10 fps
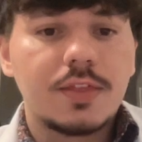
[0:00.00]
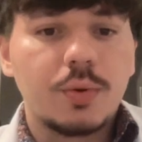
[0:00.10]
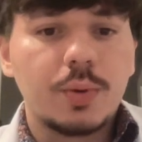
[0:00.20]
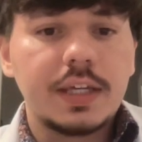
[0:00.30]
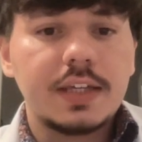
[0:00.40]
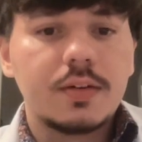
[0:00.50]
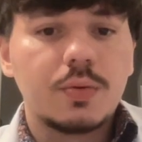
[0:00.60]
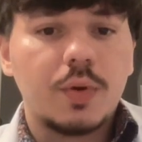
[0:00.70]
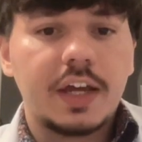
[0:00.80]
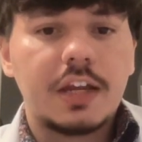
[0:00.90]
3
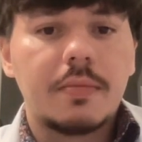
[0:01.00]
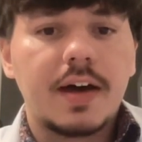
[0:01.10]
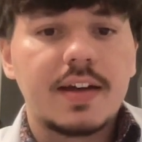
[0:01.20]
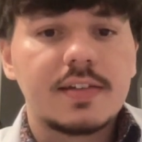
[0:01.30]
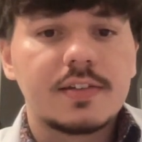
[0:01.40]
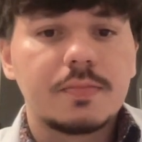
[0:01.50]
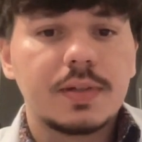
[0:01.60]
randomized